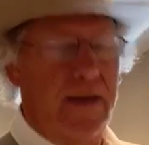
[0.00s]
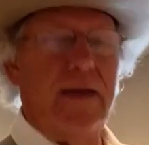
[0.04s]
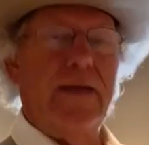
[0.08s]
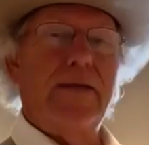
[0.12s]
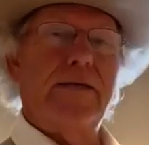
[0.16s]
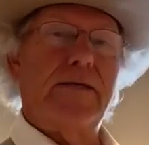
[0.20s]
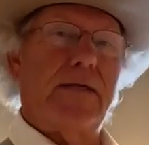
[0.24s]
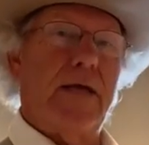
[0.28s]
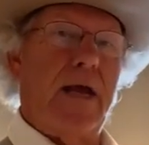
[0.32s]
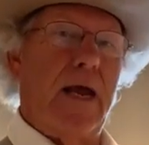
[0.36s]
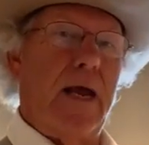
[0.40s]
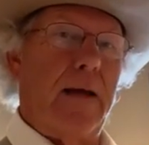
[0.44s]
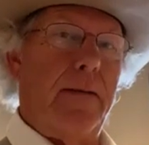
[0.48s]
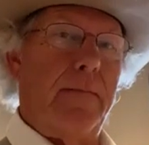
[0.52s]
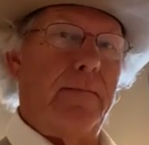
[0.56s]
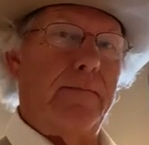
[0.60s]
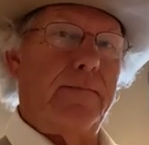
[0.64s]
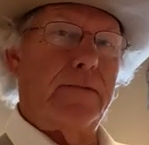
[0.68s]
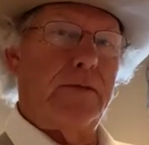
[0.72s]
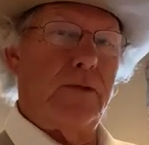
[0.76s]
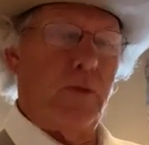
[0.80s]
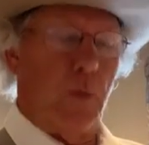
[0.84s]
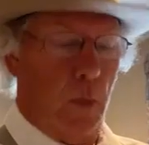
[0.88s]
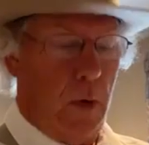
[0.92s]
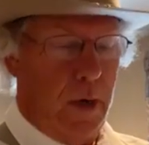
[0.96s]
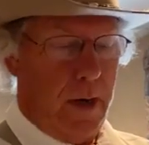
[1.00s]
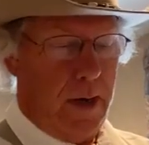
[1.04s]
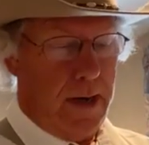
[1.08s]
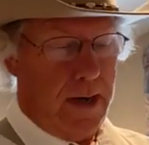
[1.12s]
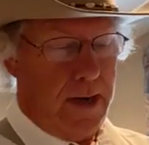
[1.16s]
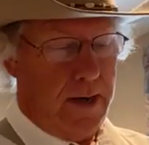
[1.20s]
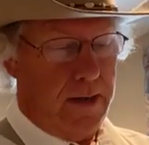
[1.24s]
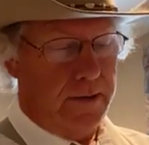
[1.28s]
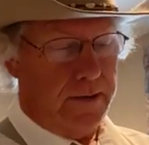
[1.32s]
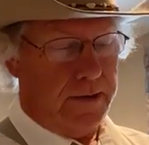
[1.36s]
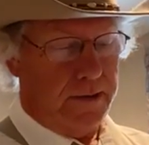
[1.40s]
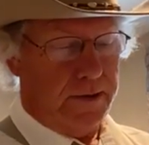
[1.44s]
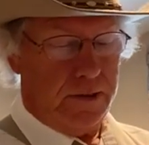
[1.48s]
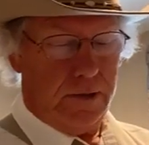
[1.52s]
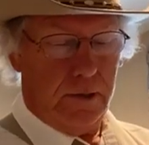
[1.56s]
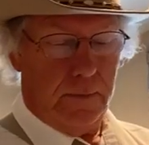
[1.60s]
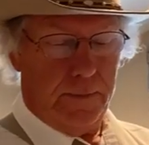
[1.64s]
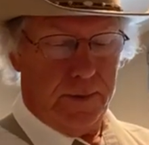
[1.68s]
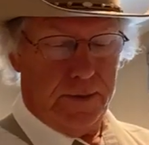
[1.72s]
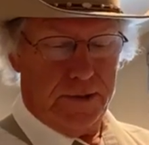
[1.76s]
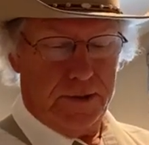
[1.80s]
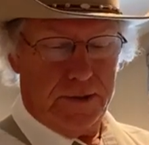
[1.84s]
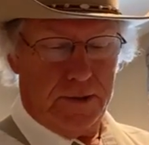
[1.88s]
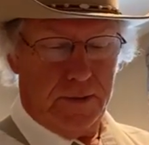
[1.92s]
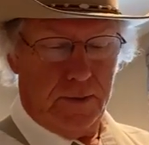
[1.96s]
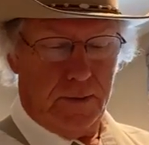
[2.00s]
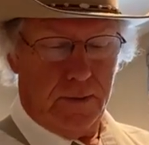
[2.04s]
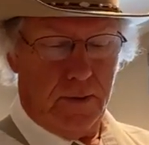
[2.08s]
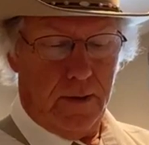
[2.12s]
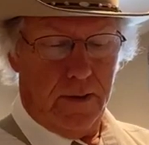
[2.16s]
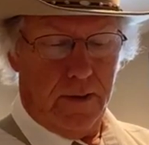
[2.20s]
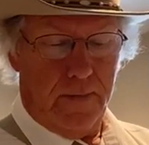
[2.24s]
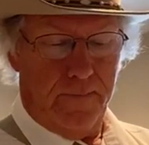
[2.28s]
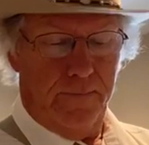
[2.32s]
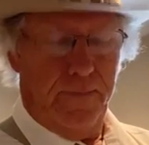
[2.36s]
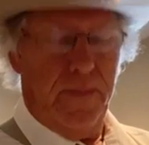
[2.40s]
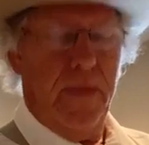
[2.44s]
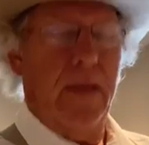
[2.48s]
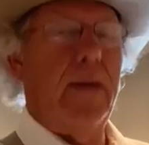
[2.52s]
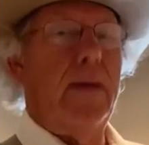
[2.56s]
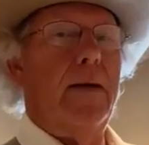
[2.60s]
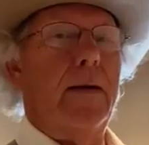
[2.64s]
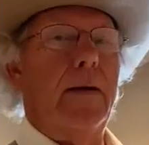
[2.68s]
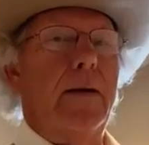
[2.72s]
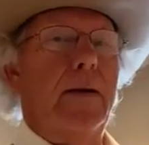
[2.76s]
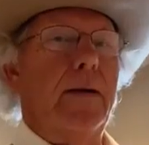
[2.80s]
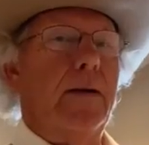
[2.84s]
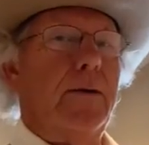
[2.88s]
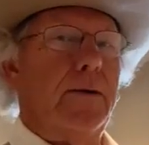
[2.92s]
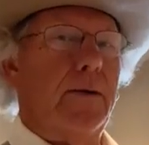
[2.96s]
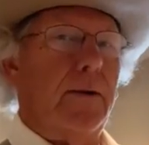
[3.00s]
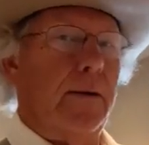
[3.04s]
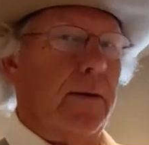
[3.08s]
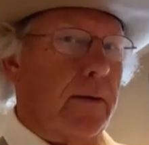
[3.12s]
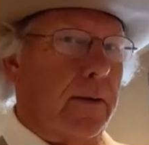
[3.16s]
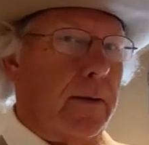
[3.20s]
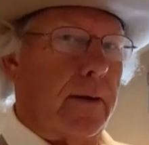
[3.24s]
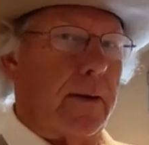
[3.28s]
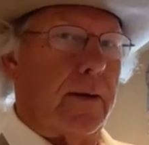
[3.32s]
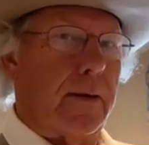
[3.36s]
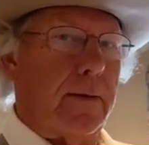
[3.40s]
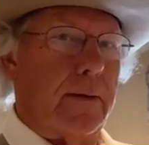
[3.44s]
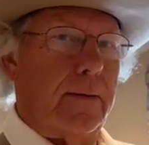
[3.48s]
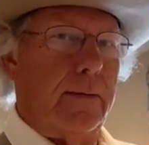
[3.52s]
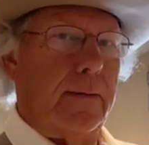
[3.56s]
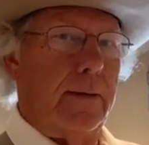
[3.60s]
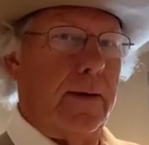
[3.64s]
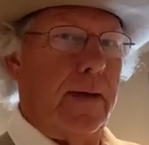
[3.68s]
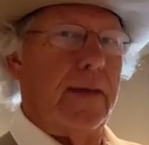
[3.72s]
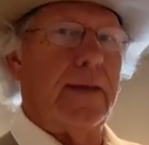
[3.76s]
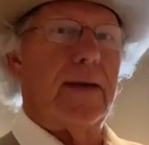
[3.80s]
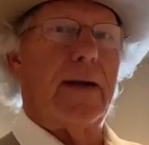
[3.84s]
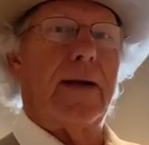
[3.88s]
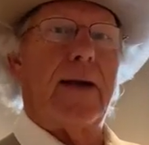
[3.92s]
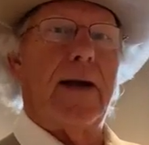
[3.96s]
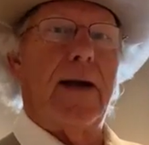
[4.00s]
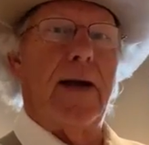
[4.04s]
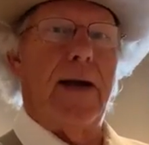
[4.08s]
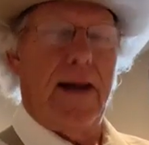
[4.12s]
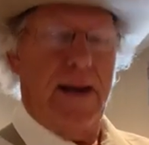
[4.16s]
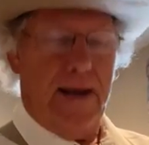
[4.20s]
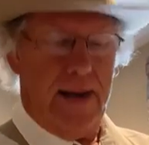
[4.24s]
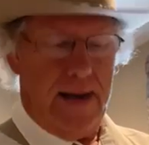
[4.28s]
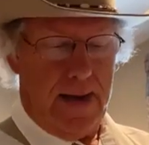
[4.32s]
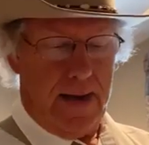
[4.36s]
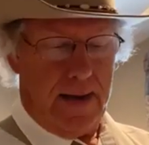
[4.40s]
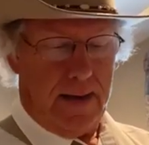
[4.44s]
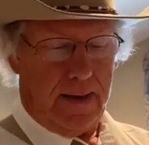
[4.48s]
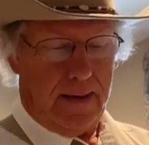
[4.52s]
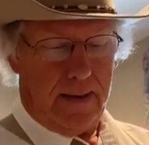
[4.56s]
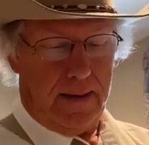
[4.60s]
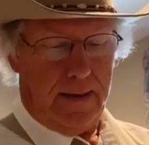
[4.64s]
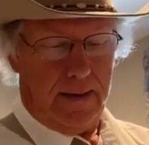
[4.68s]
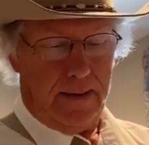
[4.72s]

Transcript: Sam's Warehouse Superstore to look at a kayak.